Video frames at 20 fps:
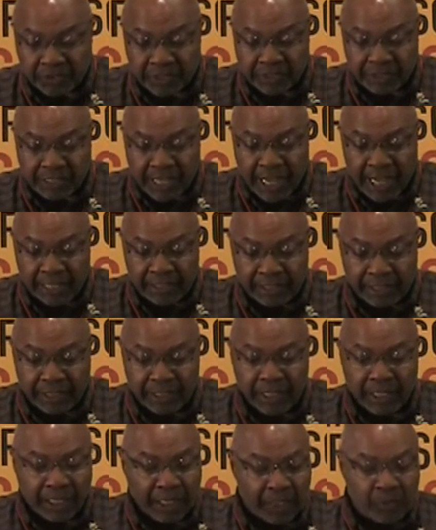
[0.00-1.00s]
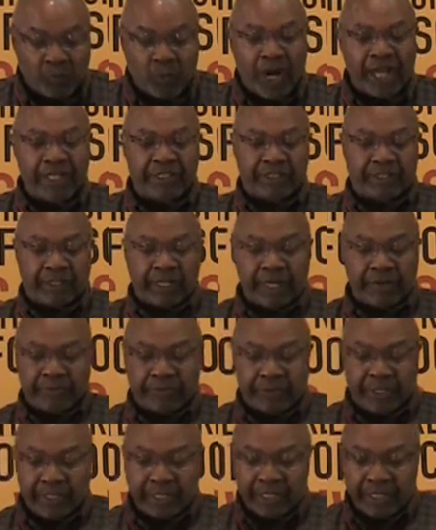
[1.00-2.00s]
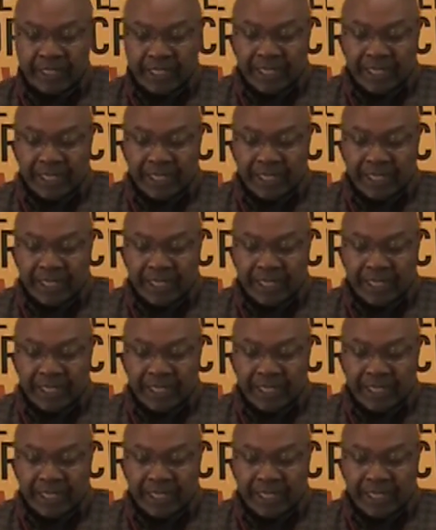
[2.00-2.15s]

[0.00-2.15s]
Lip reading: society in wage slavery,